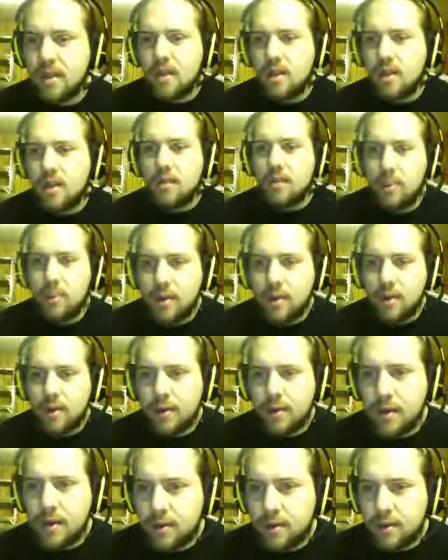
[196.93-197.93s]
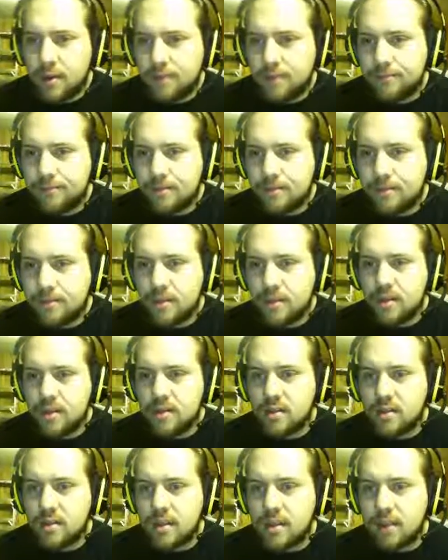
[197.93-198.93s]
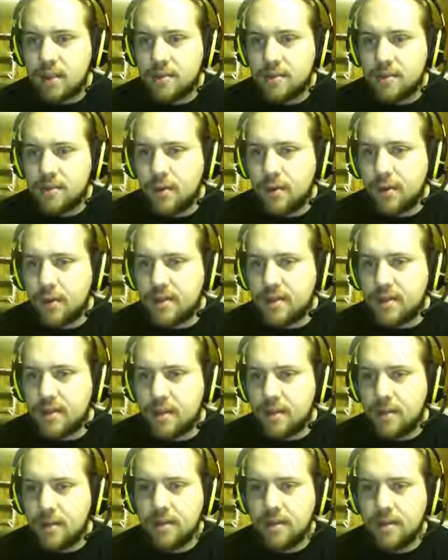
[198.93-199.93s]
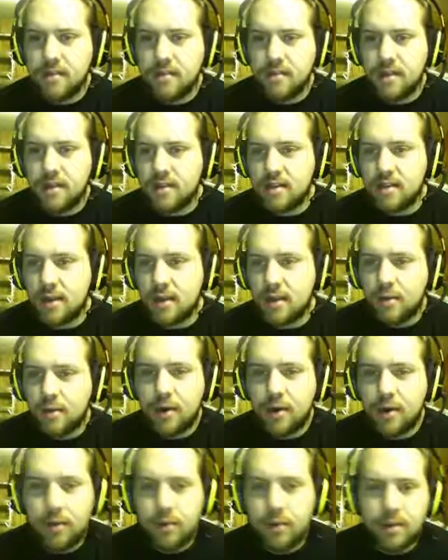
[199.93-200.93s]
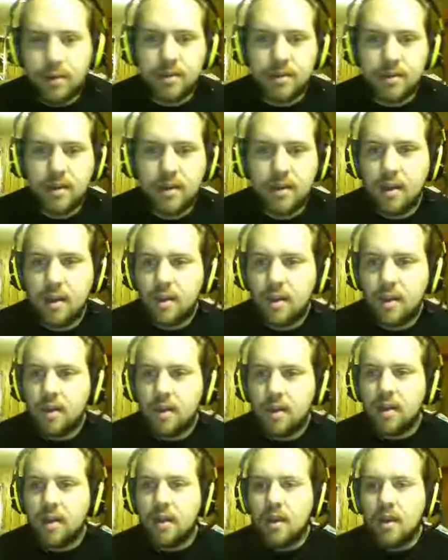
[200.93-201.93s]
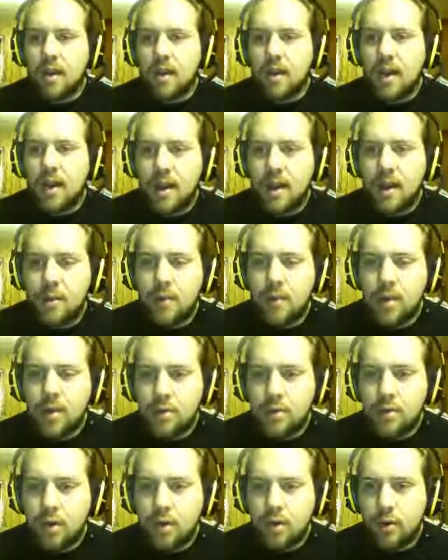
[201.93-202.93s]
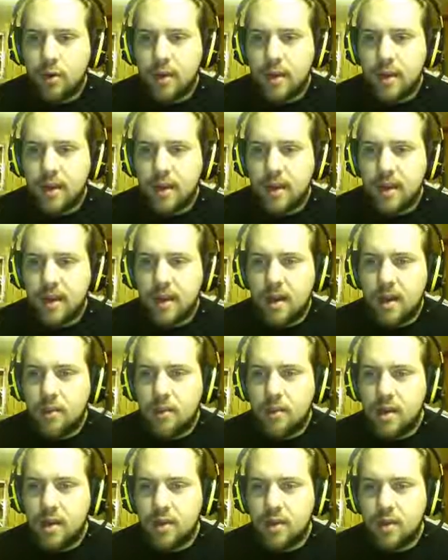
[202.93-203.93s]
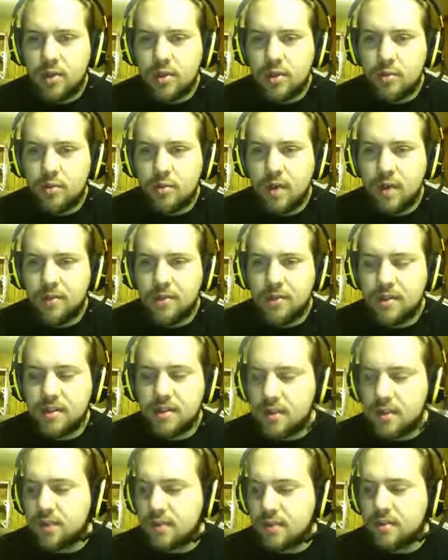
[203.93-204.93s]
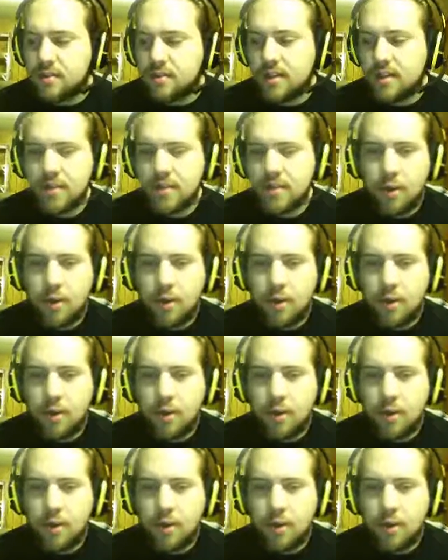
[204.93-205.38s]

But what I want to do is get up to Route 110 because that's kind of where our goal is. I want to go and get up here to Mauville City, so let's go.